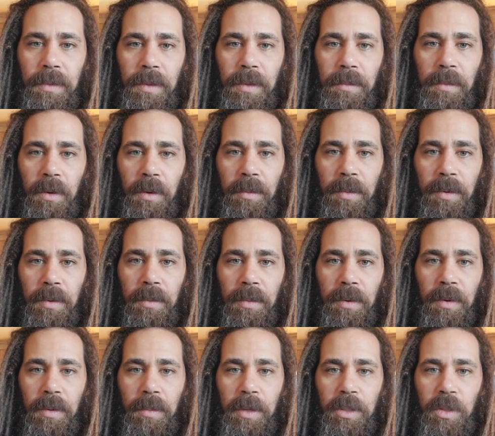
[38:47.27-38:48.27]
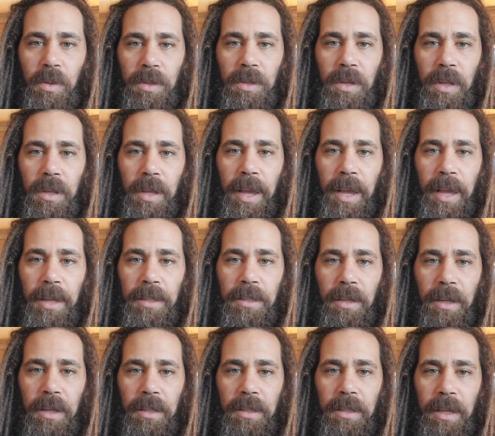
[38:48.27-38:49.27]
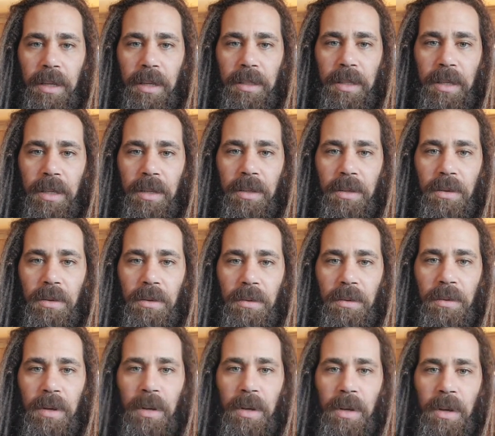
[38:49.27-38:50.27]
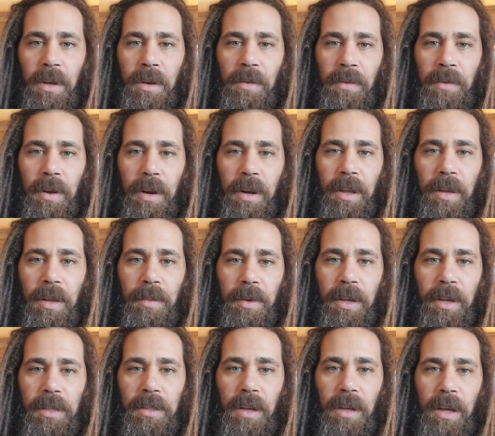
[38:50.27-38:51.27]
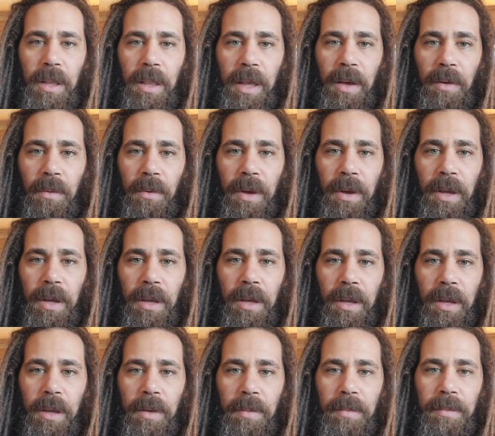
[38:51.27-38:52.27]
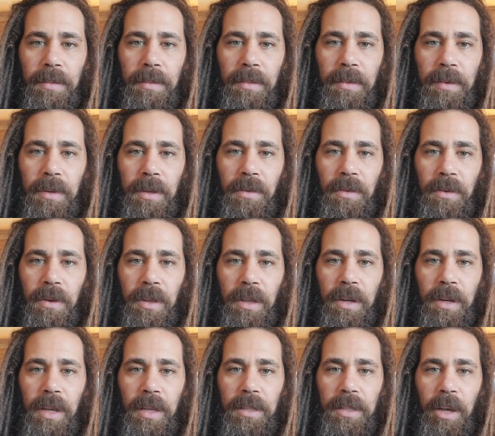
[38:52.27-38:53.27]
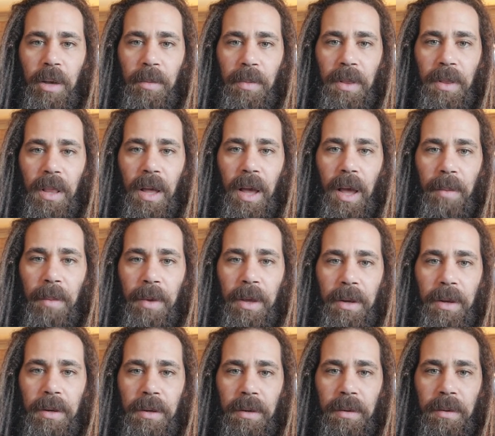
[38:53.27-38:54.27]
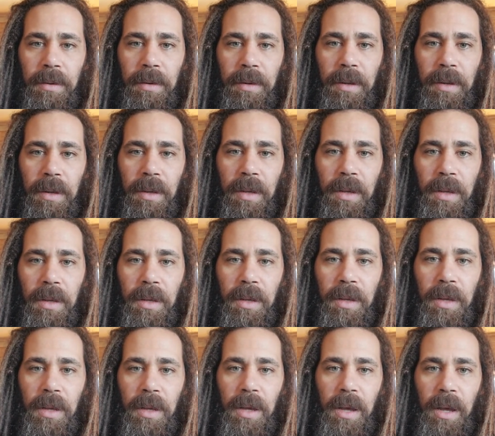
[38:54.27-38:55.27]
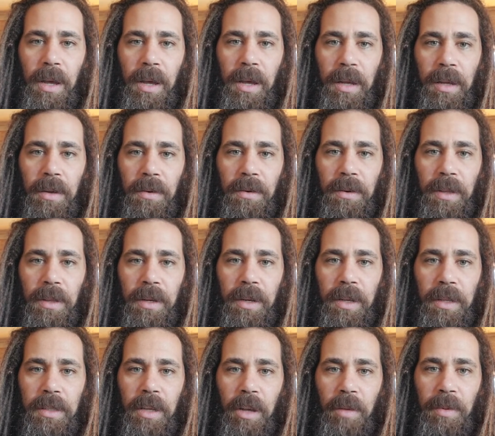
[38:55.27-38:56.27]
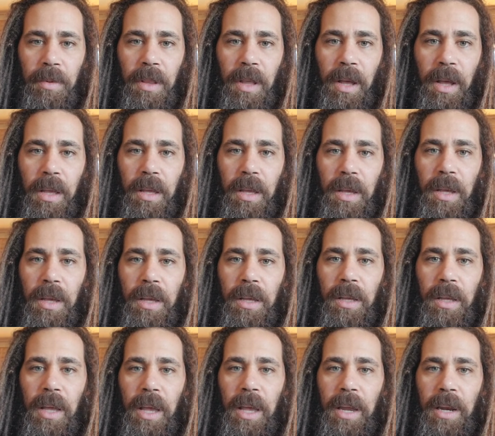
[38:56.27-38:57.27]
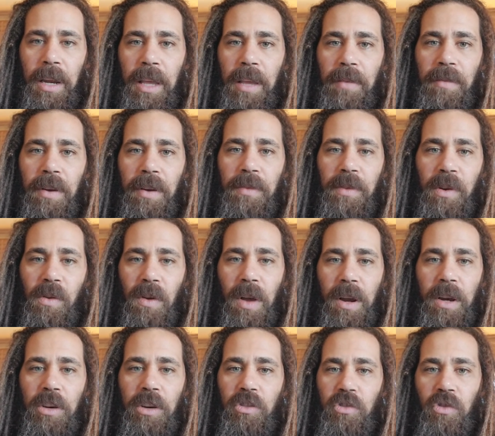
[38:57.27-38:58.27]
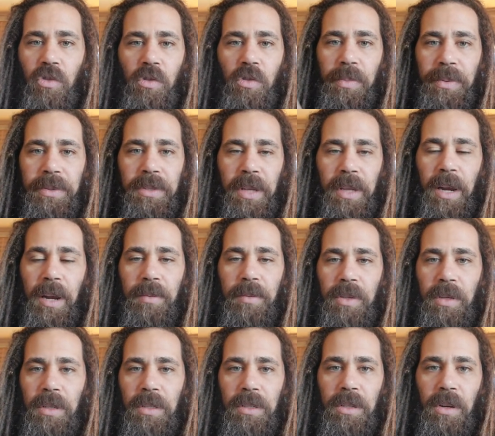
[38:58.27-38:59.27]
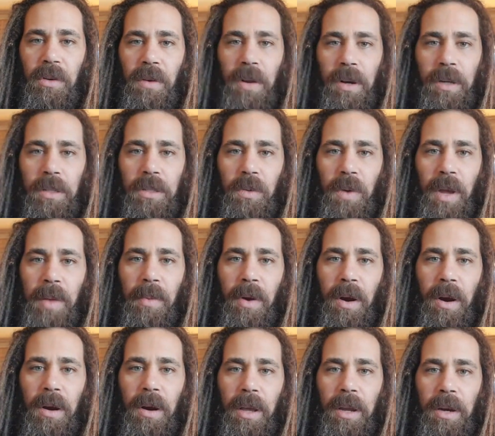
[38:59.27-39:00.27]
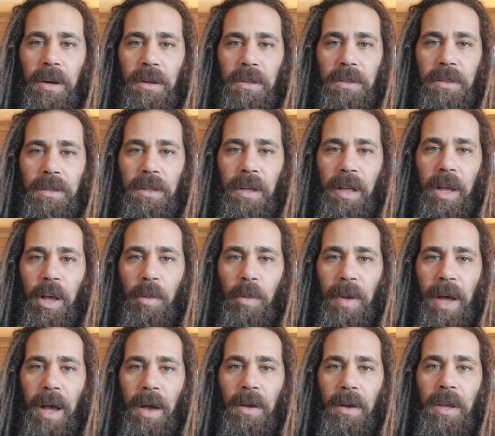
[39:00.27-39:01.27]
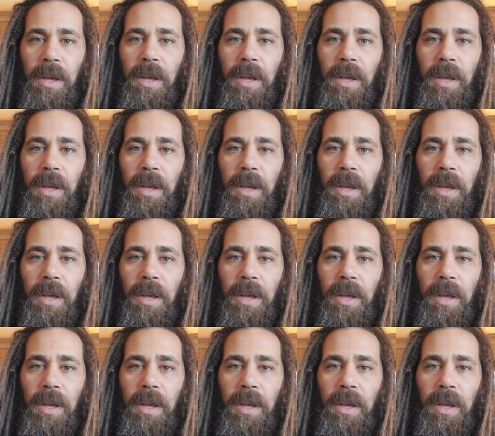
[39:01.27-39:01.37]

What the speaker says: Boom, boom, boom. It's what's on the axial SCX 10.2 front end, because all that weight, yep, it really does help a lot, man. It really does help a lot. And even if you're running droop setups, you can still run a sway bar, and it'll still help out.